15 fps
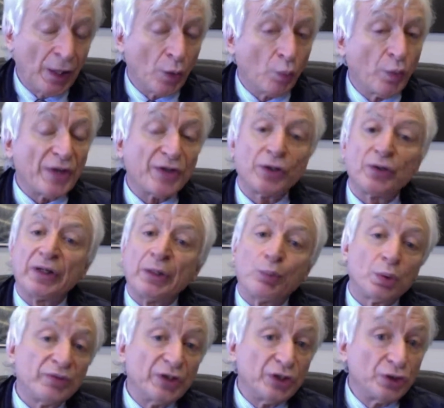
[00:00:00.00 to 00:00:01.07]
whether it
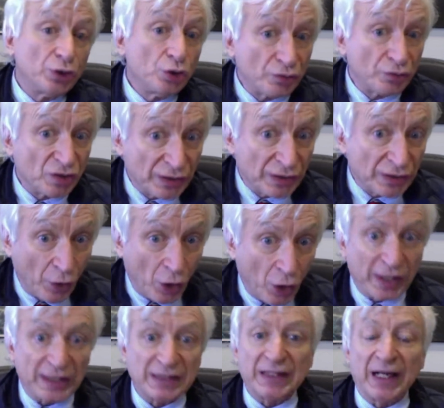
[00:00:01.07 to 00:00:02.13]
will reduce risk of
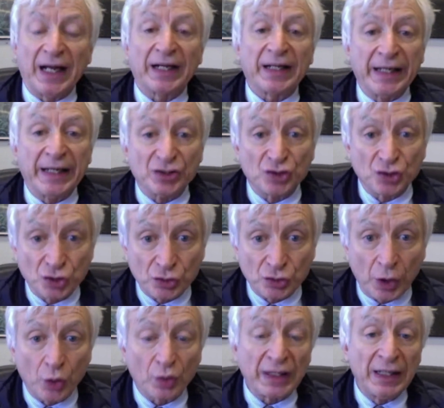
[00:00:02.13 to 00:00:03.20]
heart attack and
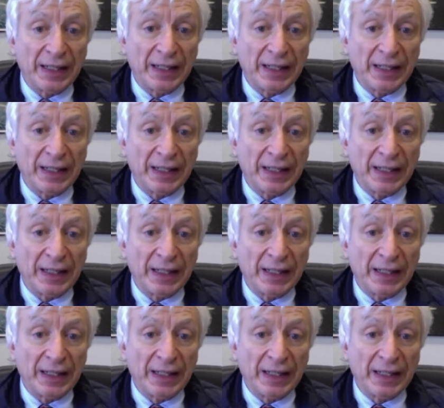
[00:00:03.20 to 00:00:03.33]
stroke